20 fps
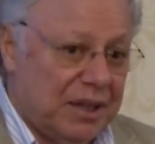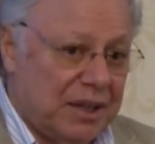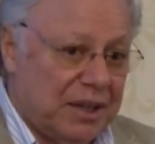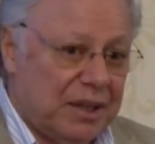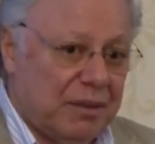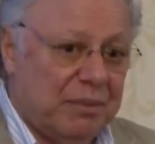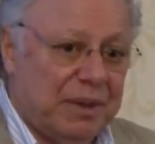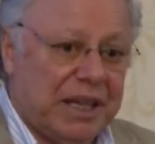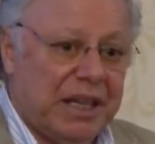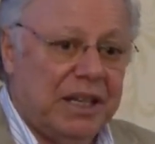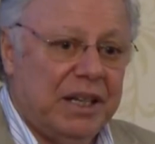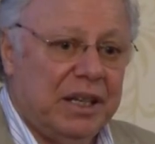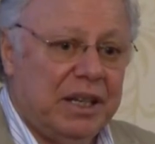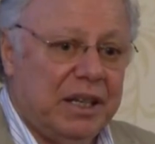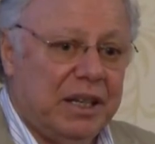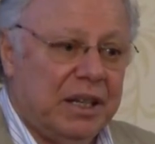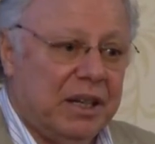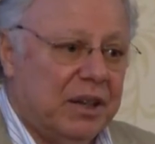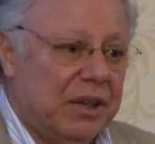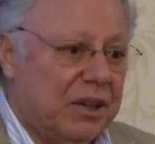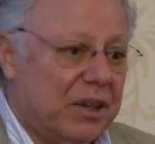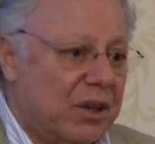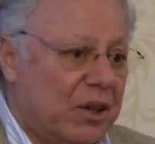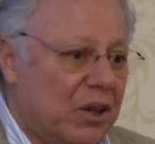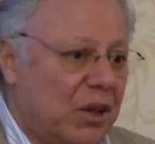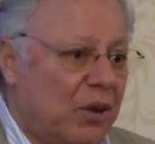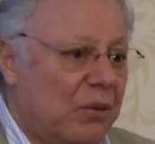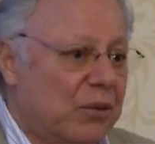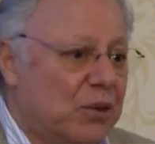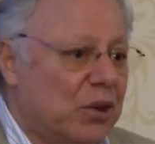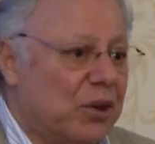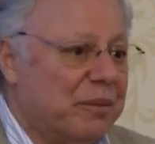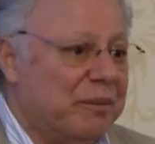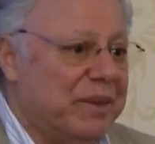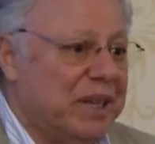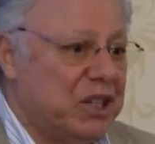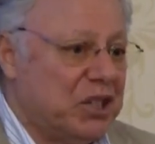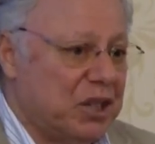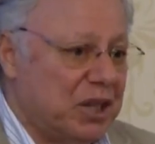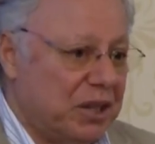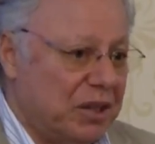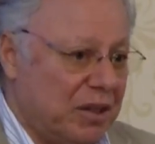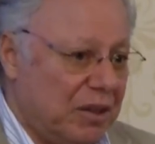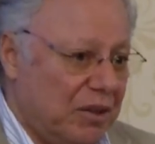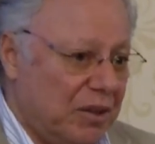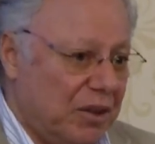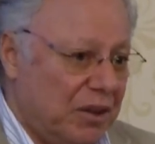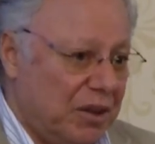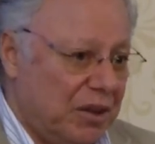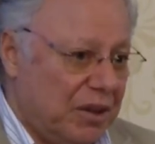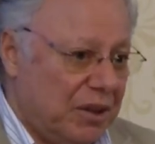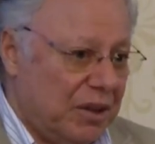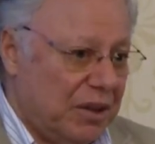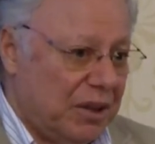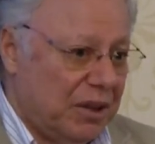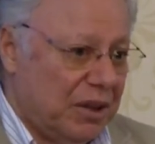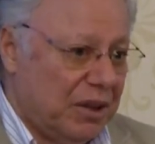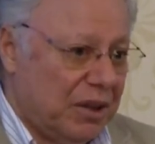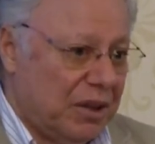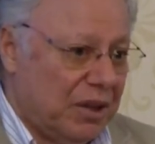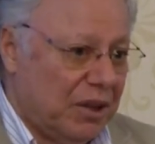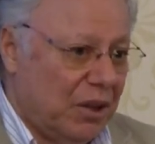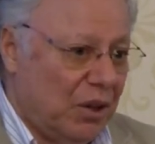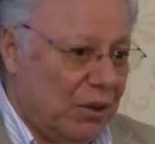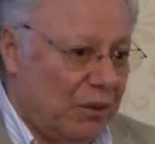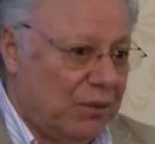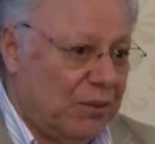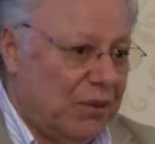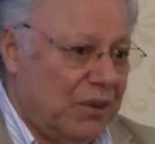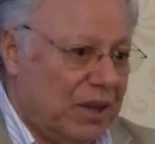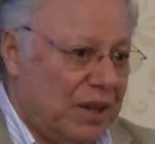the beginning of your mission of